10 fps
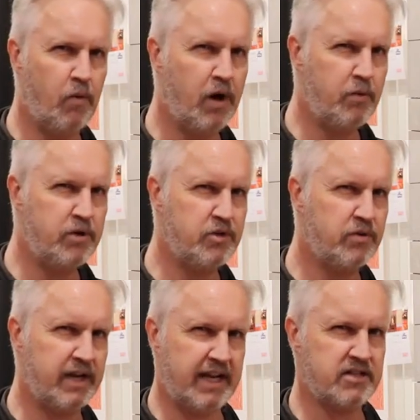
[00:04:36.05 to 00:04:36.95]
Why would you
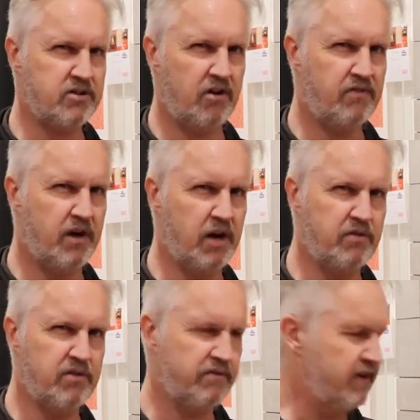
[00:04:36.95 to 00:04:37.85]
want a gas log fire
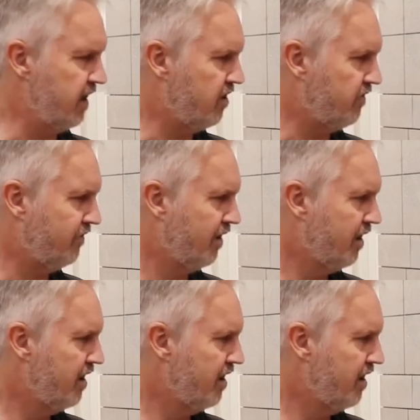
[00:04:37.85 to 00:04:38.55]
with the fan off?